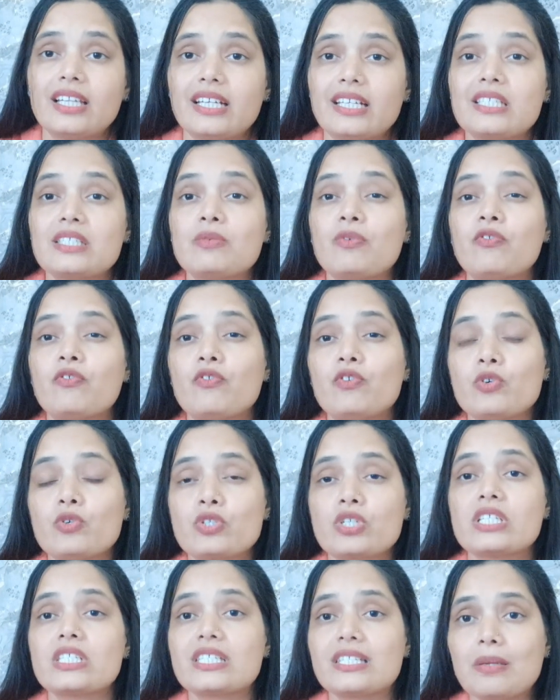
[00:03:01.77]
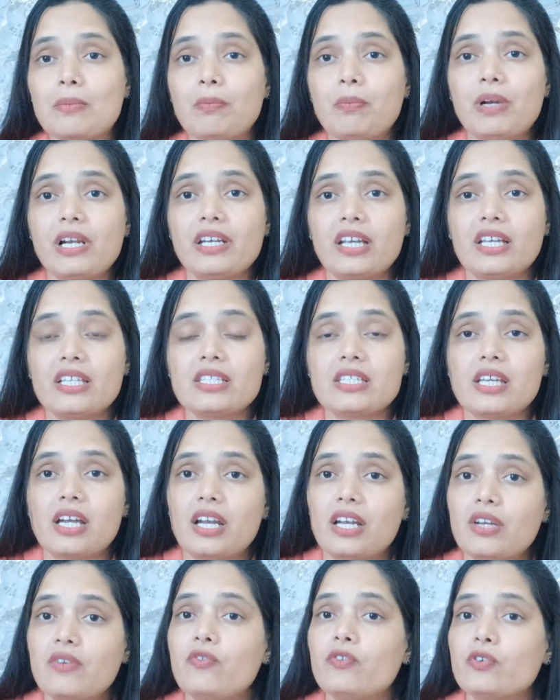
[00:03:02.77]
that is future simple tense
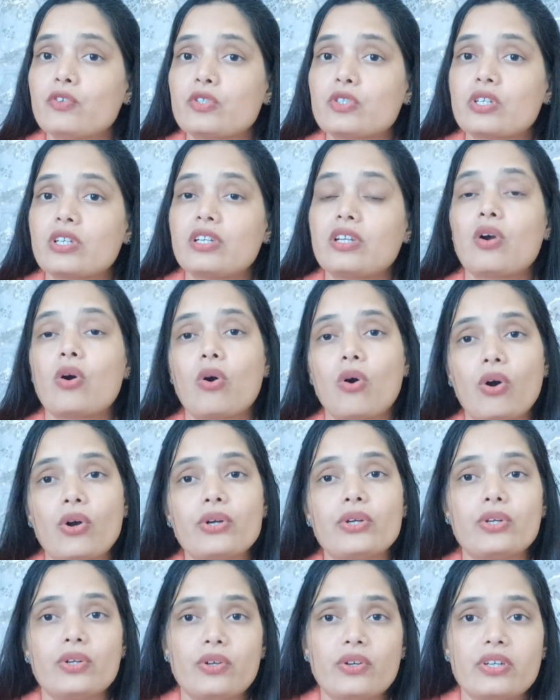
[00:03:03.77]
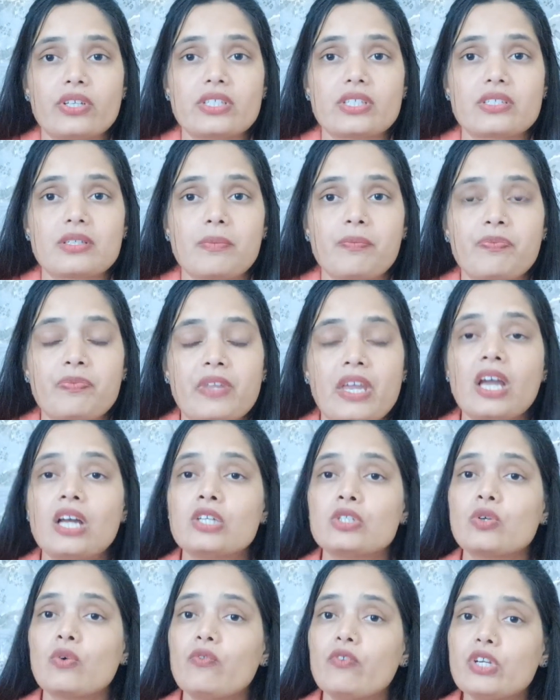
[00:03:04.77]
and future continuous.
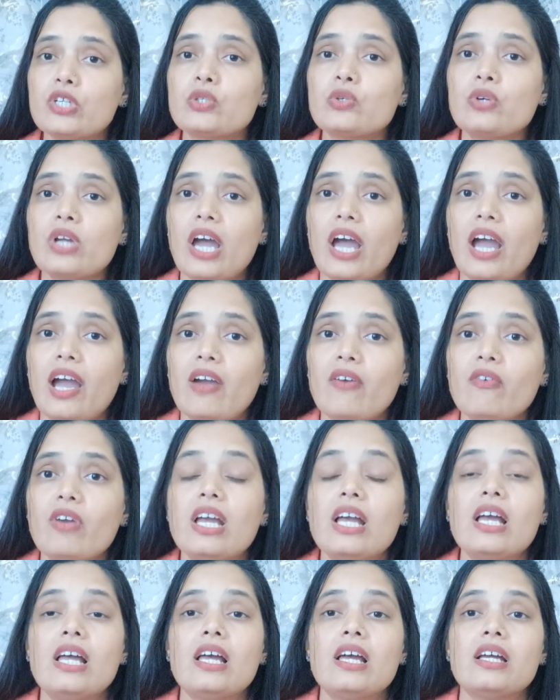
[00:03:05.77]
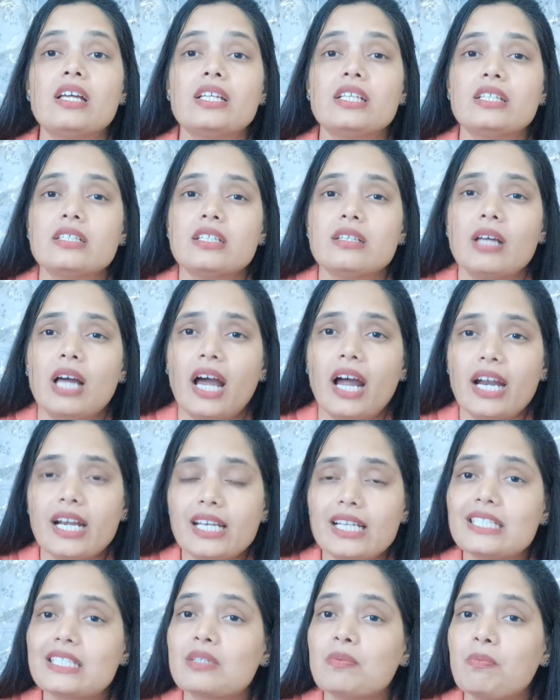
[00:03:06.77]
So we should have at
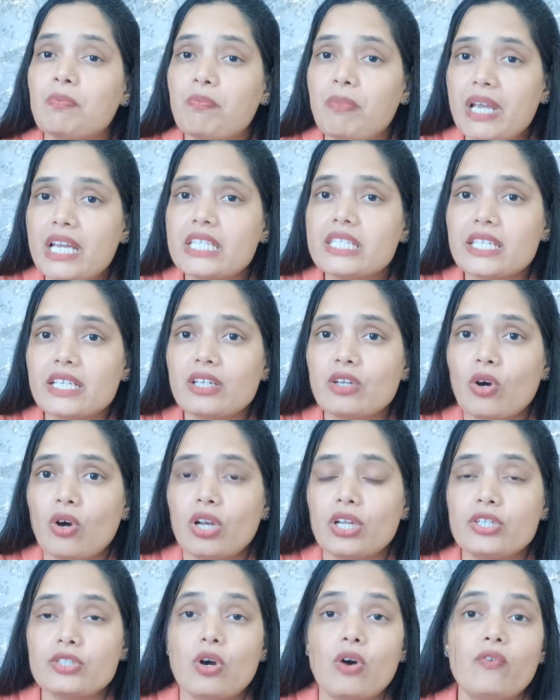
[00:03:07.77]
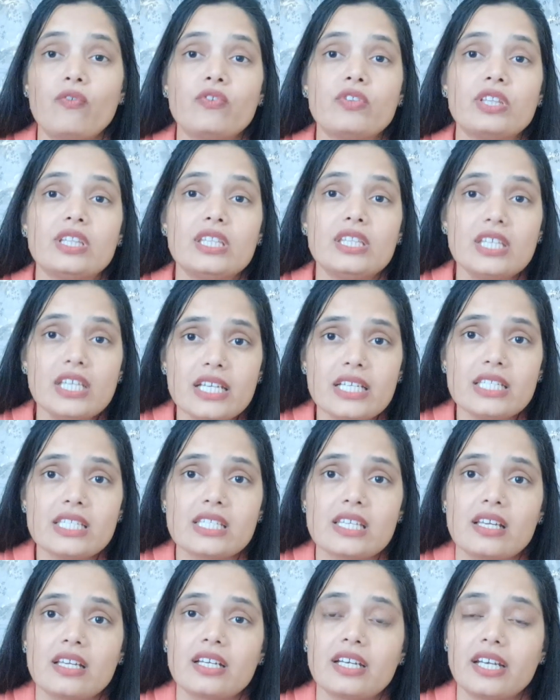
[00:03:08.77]
least basic knowledge of
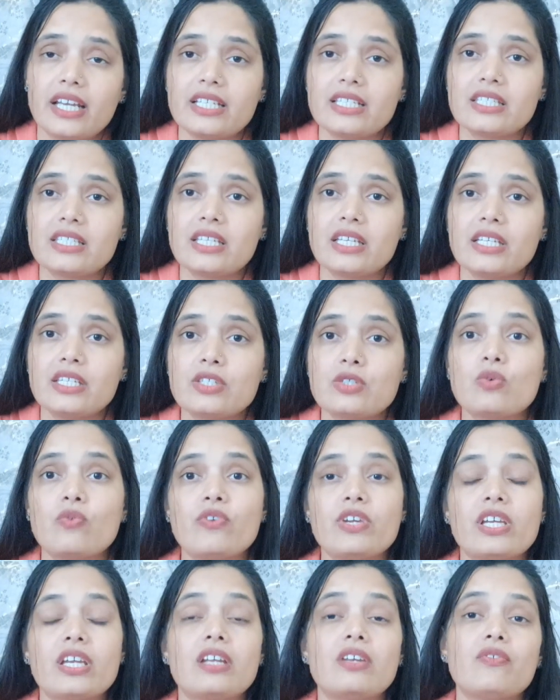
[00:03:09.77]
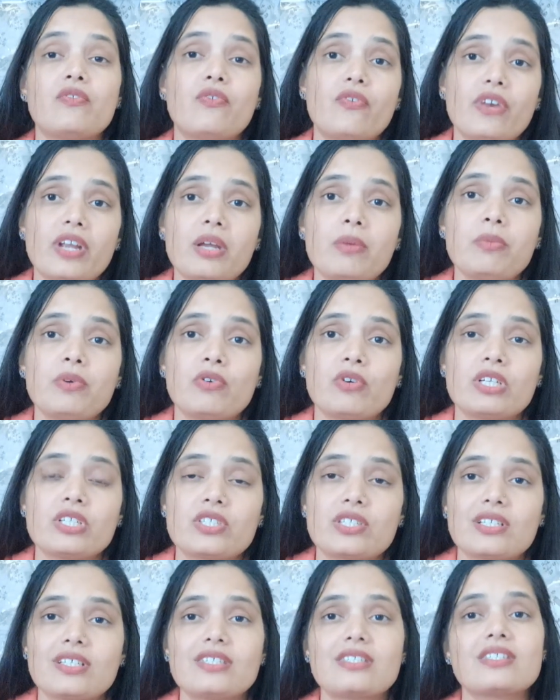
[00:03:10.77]
these tenses so we can frame
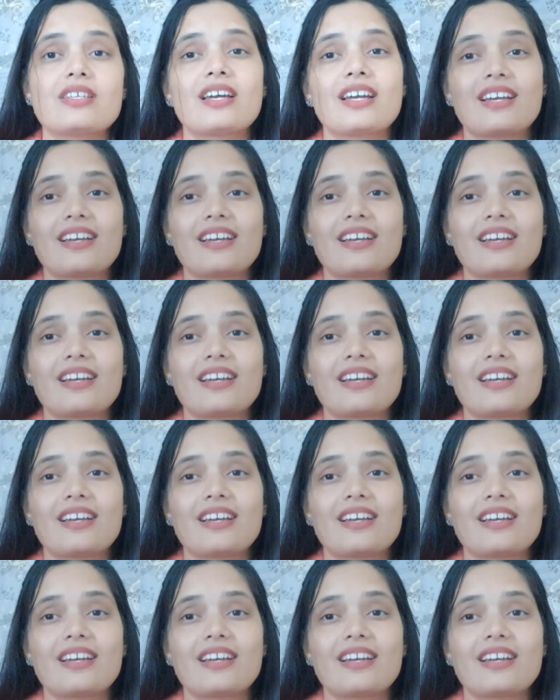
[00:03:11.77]
questions